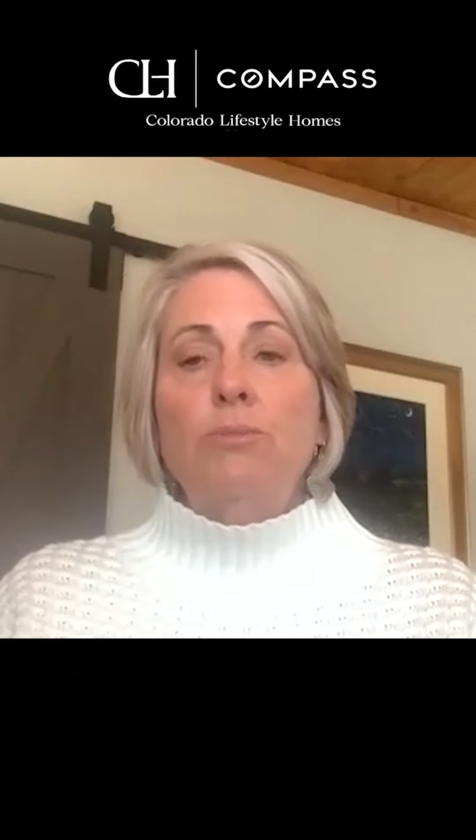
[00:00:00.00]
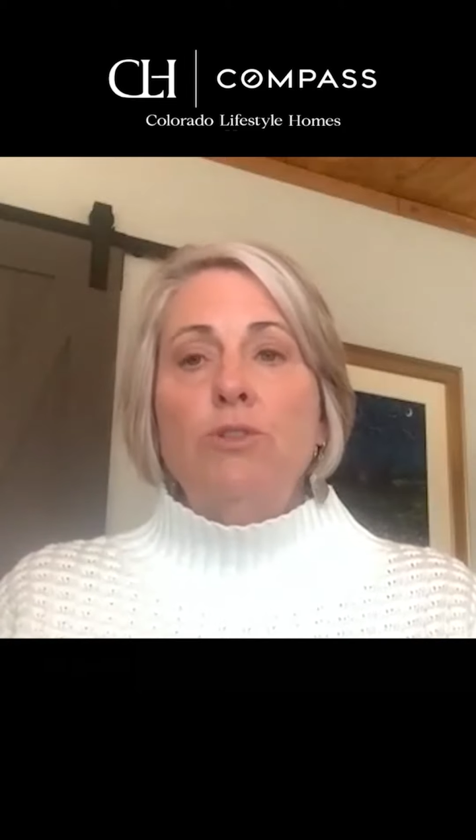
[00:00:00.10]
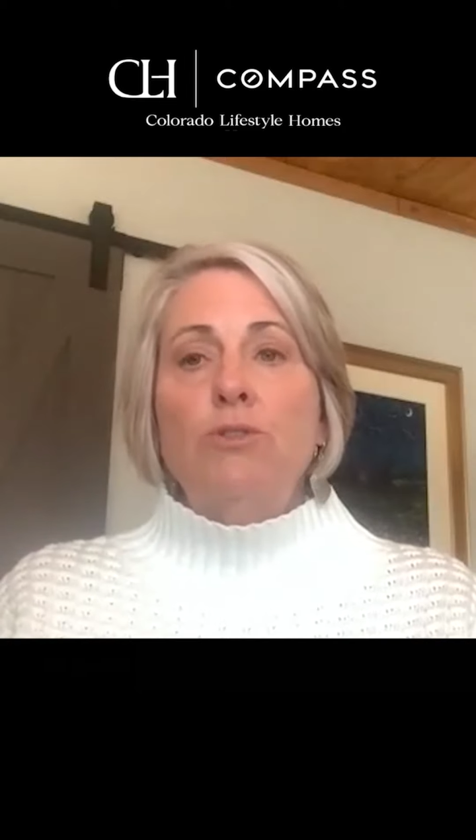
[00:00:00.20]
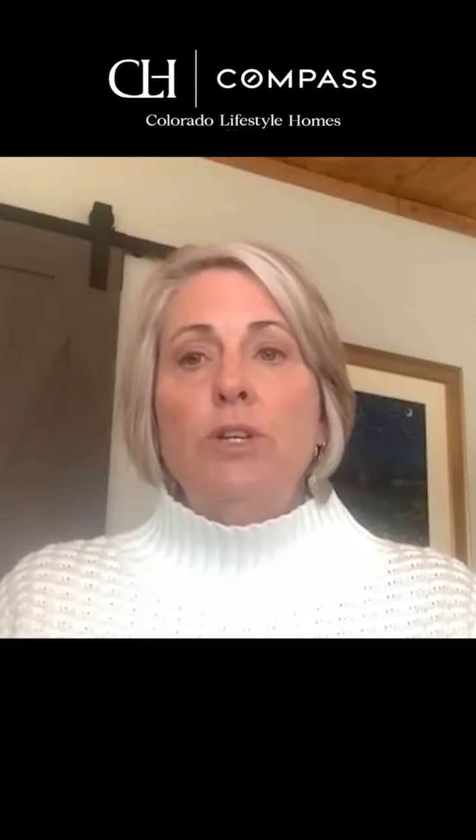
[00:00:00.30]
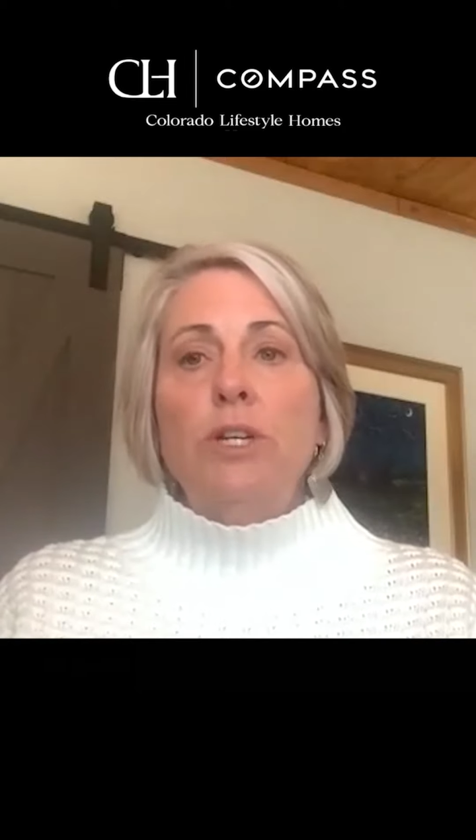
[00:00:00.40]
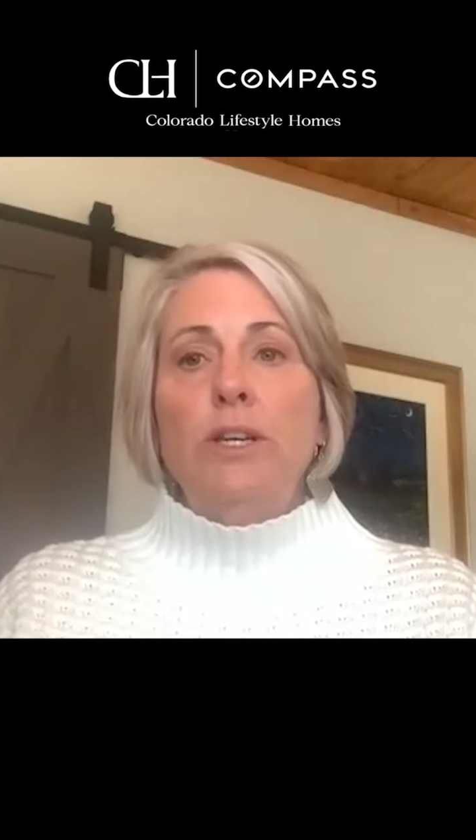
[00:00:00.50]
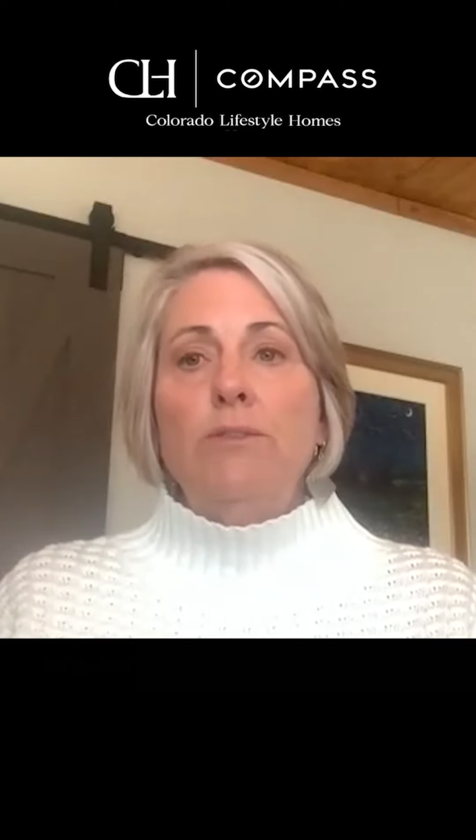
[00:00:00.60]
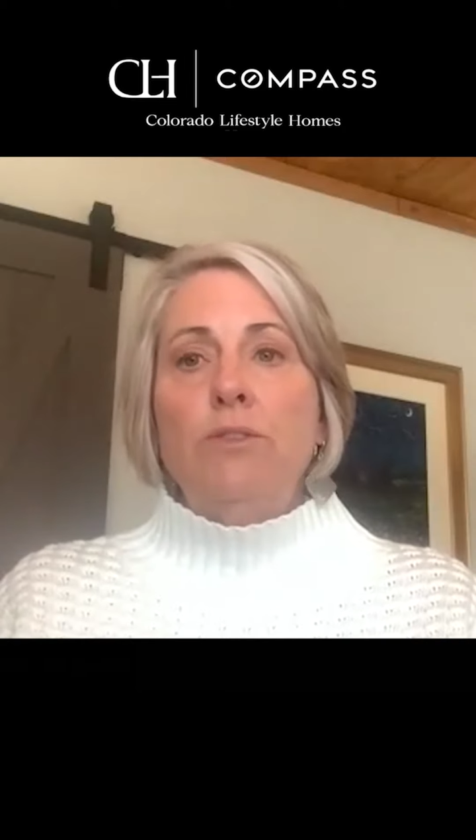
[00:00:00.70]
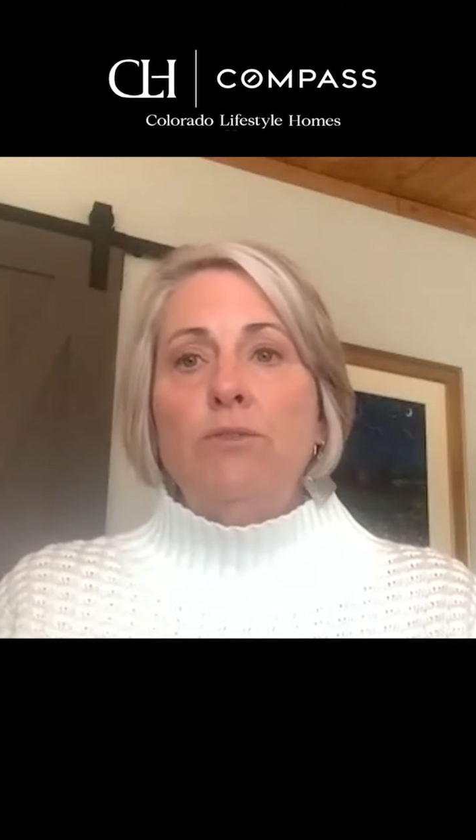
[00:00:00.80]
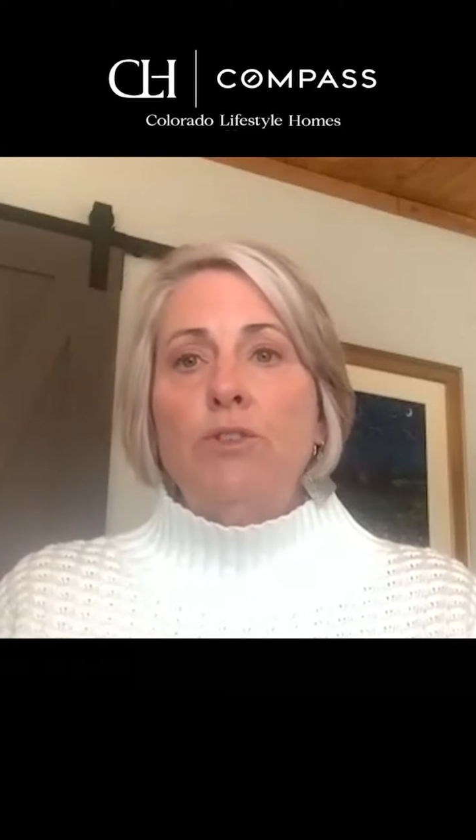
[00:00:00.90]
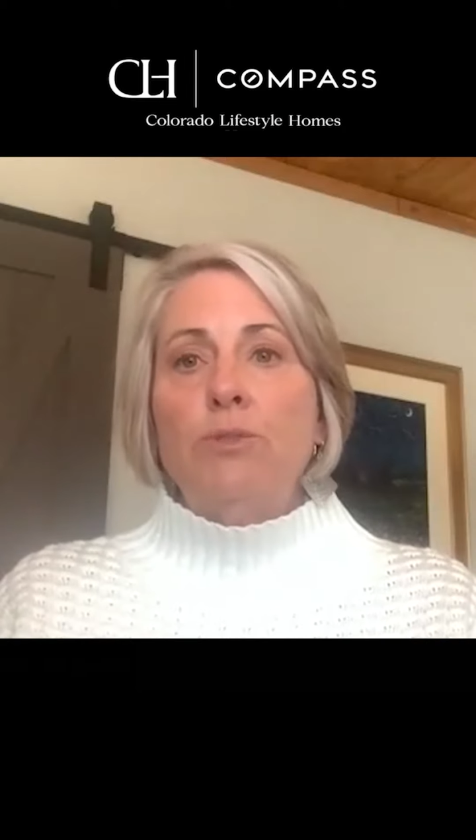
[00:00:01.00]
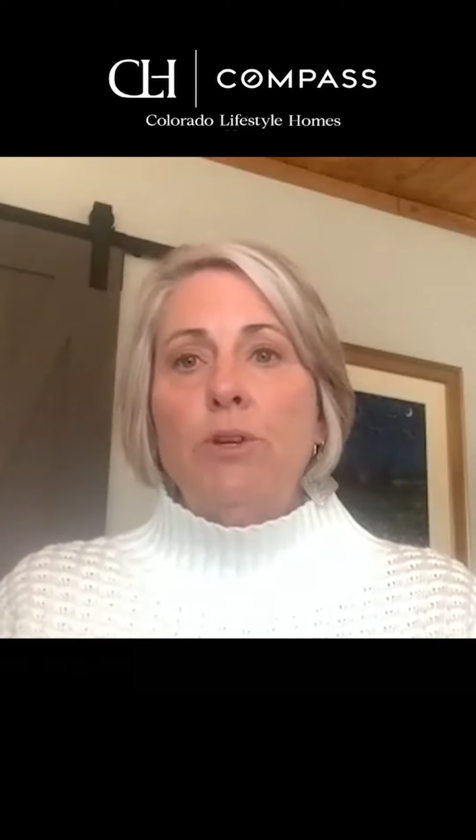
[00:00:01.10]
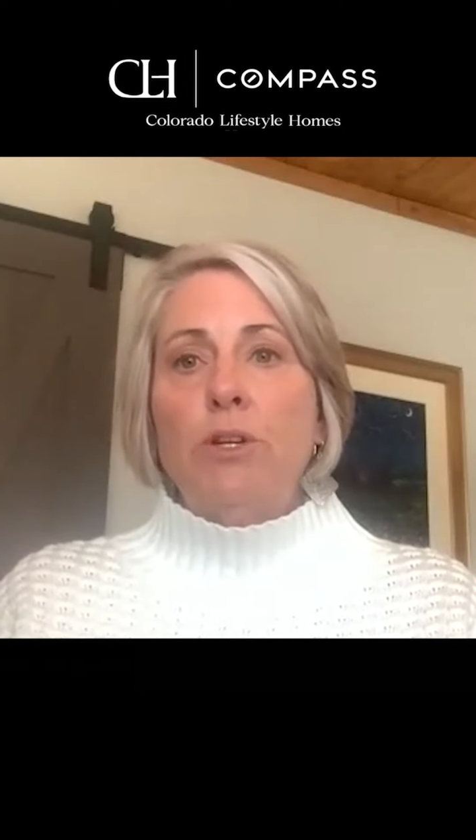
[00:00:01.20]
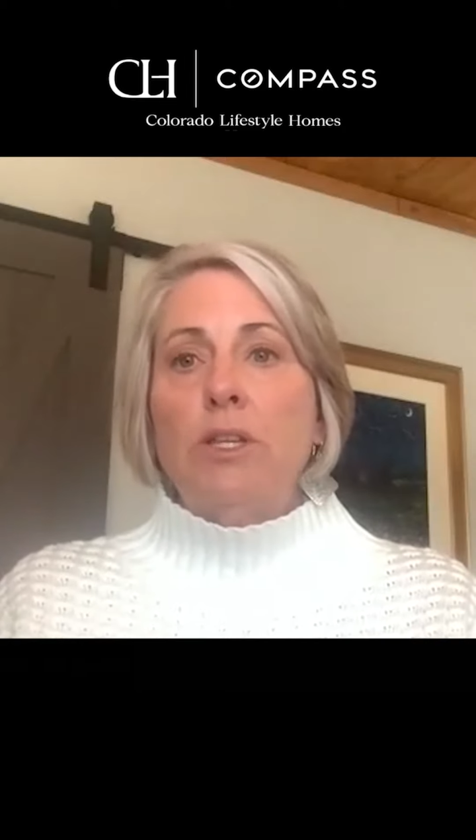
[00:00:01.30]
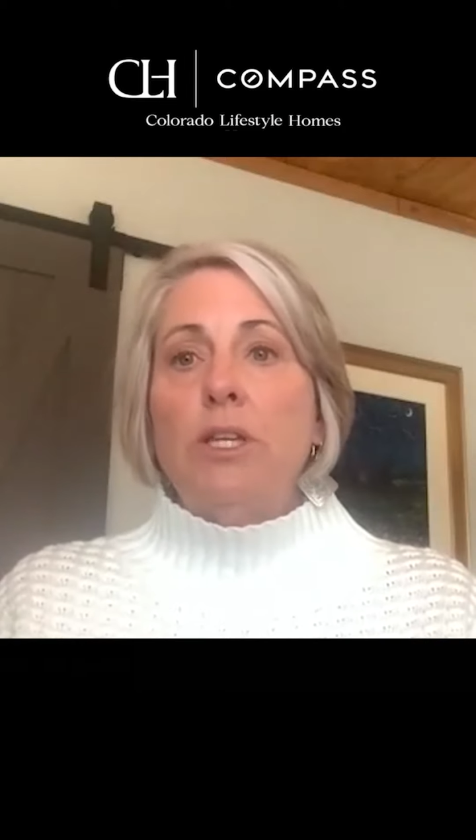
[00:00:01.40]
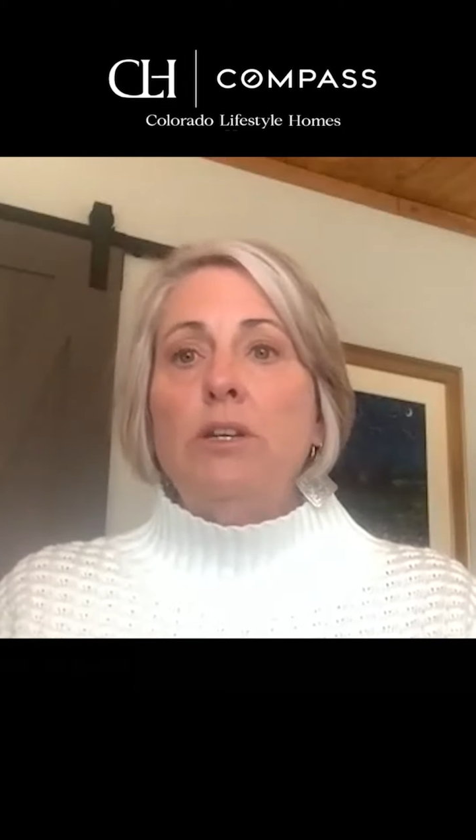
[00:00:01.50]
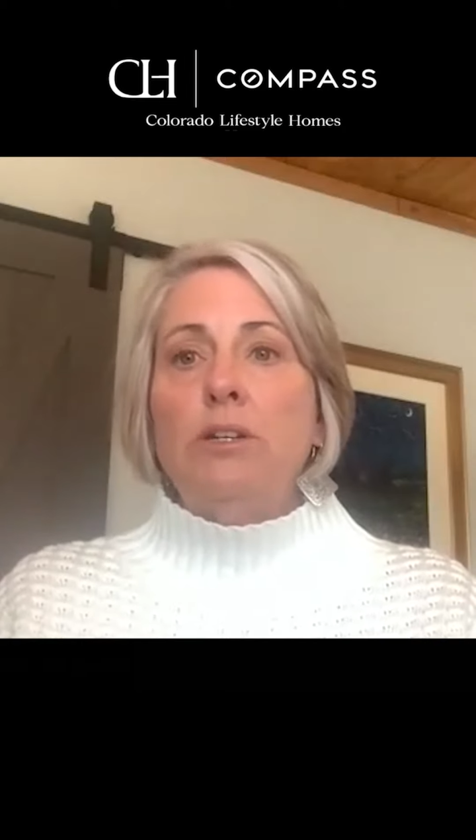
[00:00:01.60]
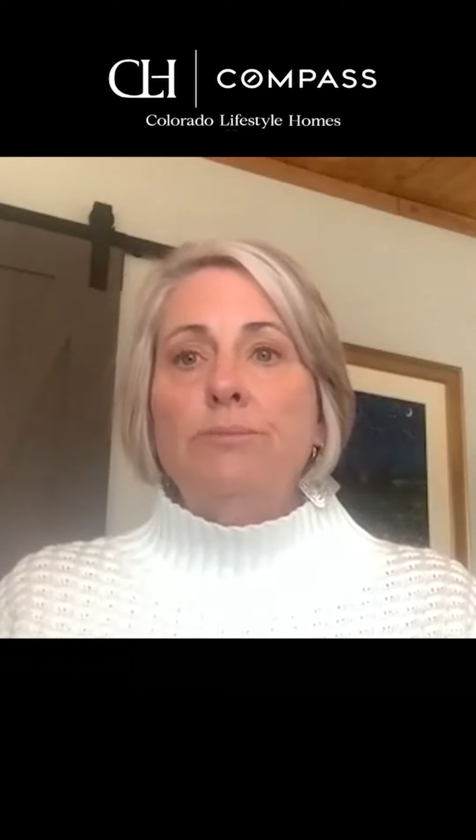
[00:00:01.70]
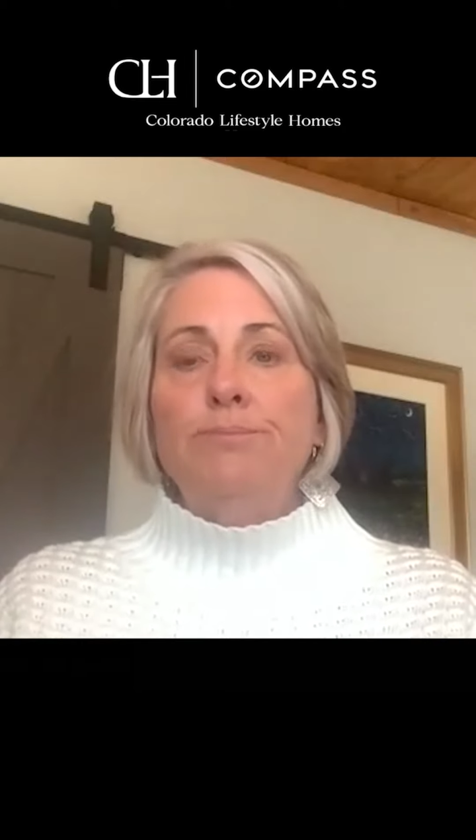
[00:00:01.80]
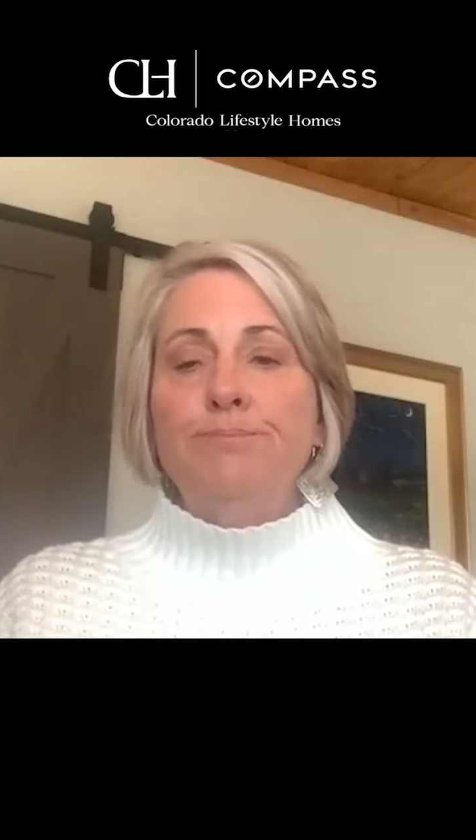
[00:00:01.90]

majority of the first part of the year.